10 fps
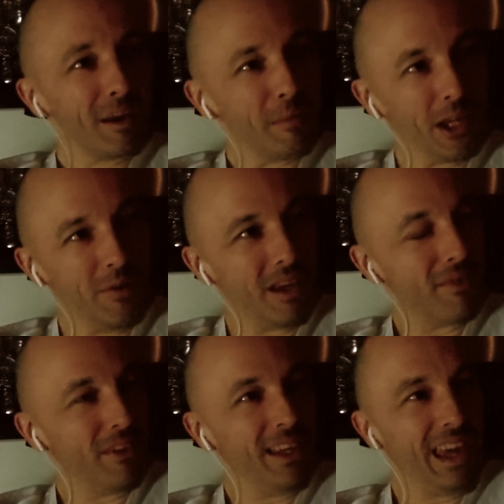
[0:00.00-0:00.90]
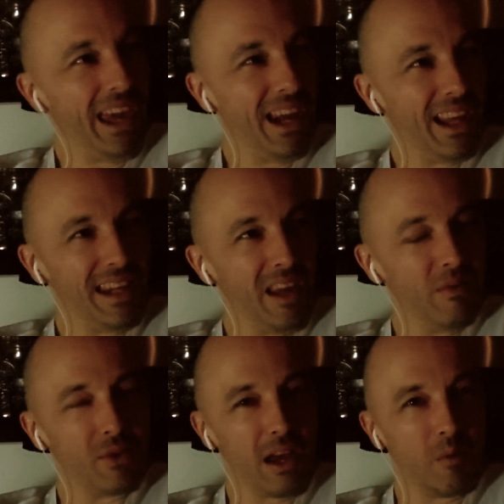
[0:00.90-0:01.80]
But you definitely can't
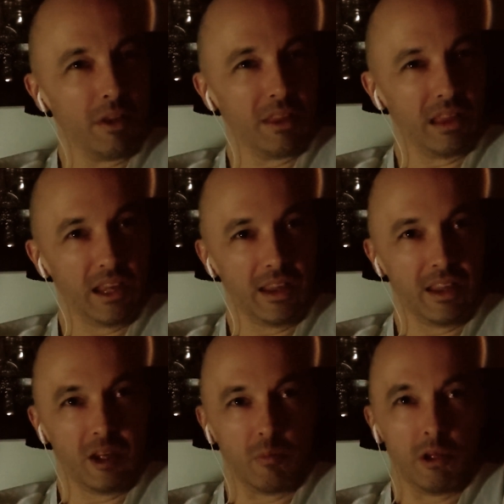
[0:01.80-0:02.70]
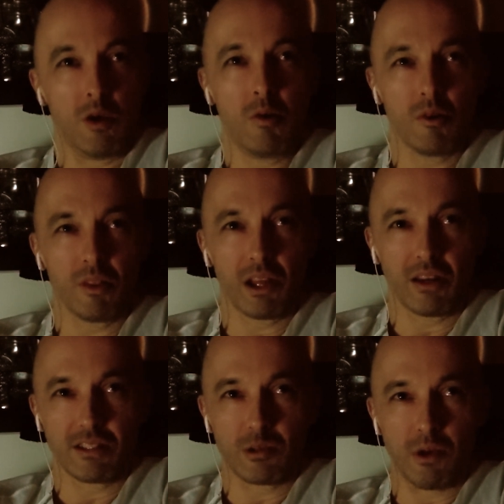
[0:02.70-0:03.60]
identify with like the computer that
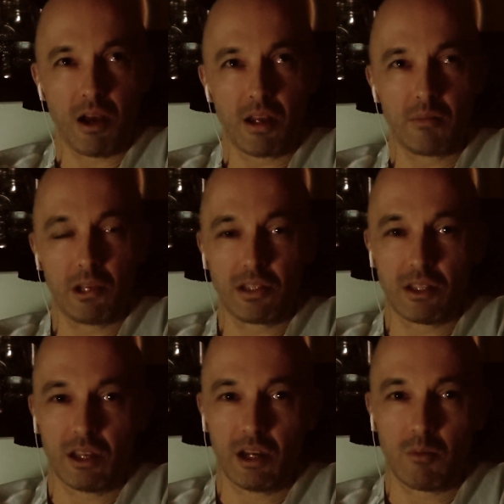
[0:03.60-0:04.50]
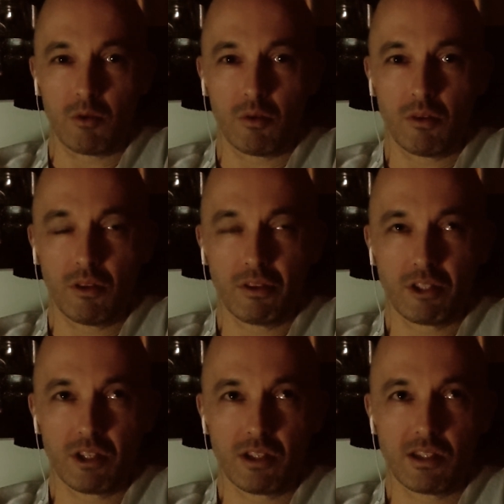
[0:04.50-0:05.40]
is your mind basically anymore, the
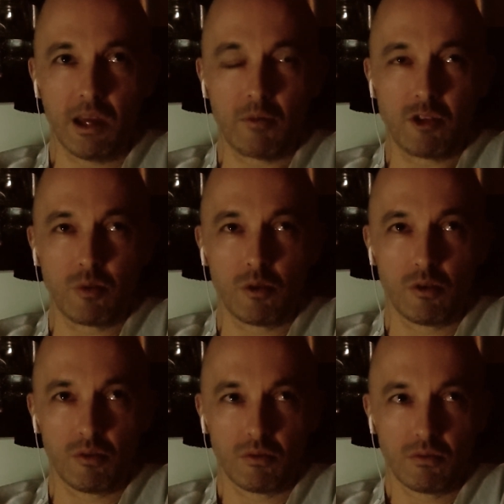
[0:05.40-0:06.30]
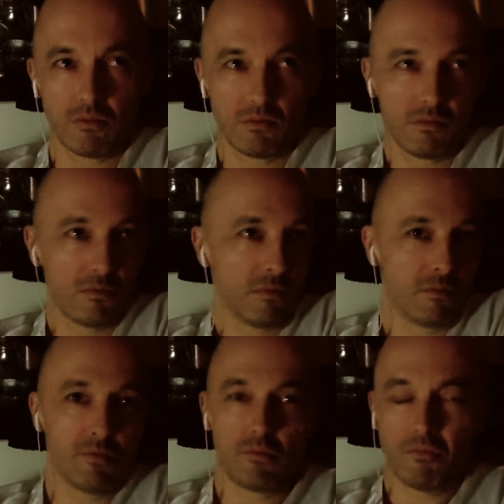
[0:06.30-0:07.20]
conceptual
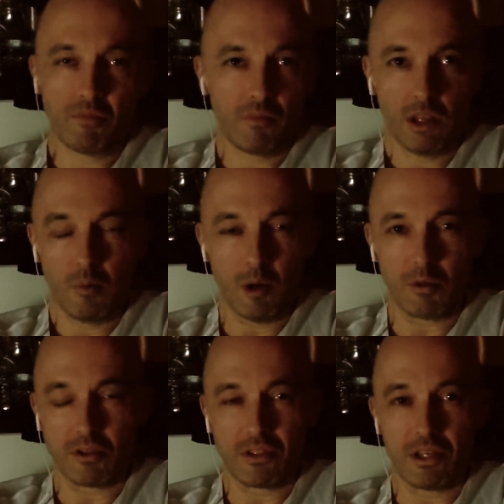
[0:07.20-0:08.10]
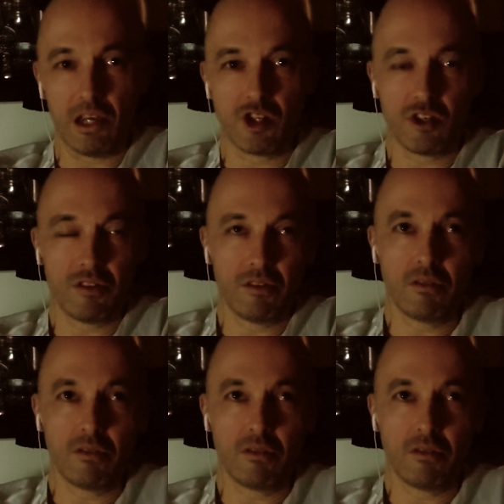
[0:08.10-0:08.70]
representation.